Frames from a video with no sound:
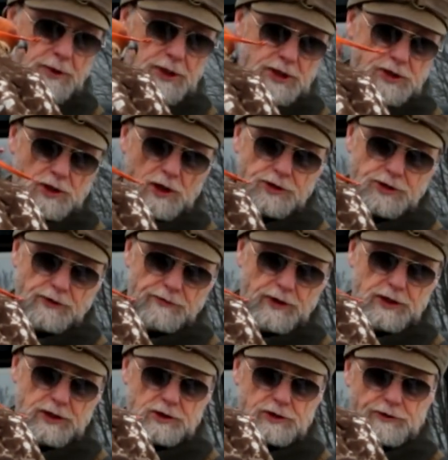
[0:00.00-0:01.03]
But it's also
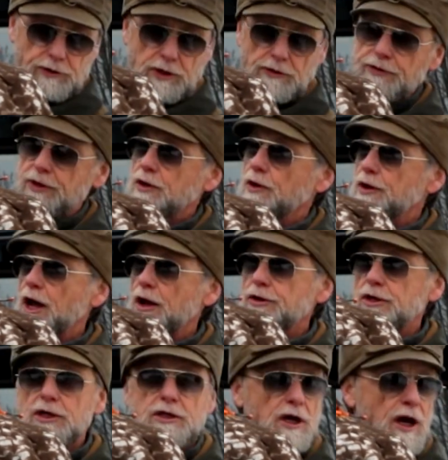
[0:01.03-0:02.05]
very useful if they go
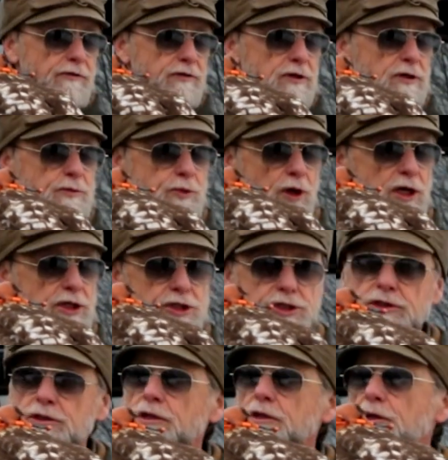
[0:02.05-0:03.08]
down into cover or
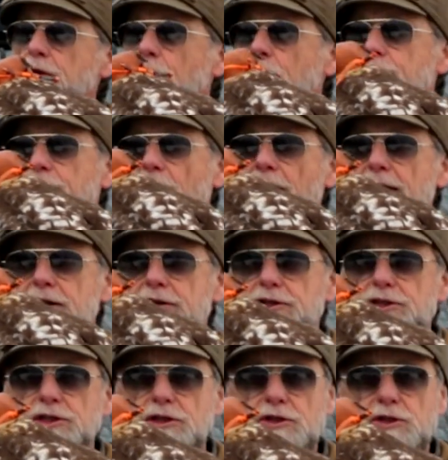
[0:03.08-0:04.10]
brush or fly a
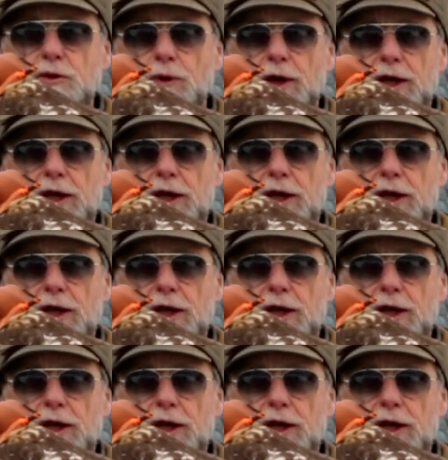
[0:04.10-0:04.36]
distance